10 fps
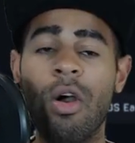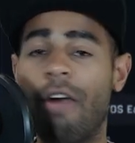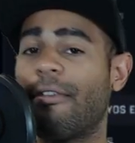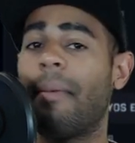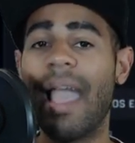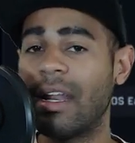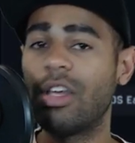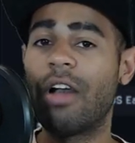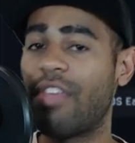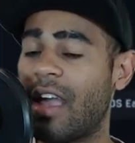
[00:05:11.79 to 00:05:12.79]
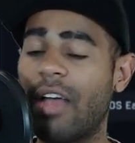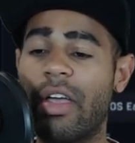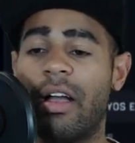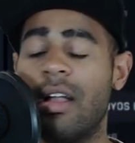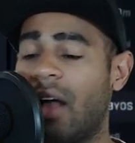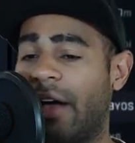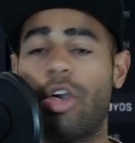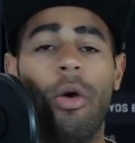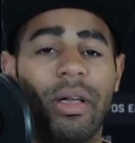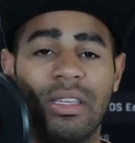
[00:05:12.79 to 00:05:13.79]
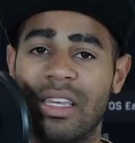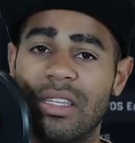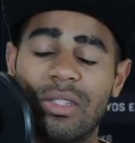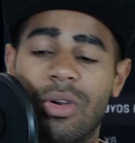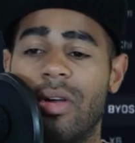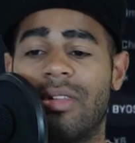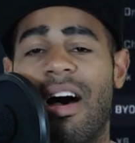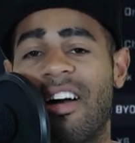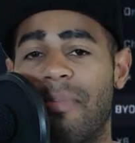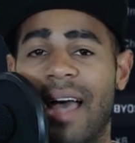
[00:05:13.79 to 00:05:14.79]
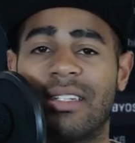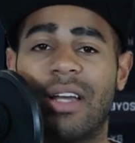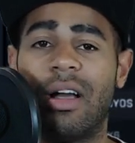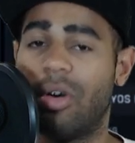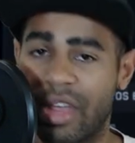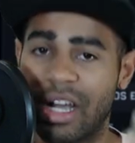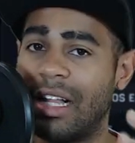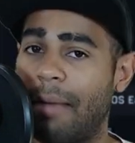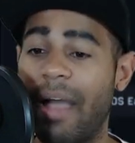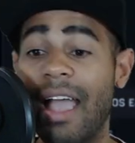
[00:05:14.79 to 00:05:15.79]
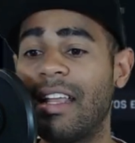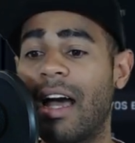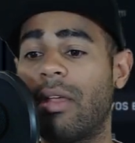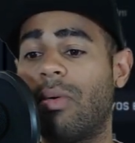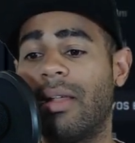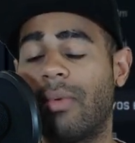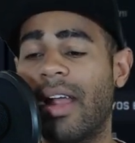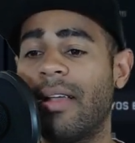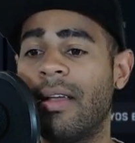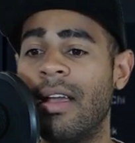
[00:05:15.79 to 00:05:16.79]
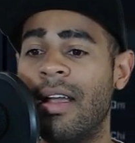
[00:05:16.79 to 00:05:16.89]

or from any of the other like Coexist or Dark Matter or the club, any other one, right?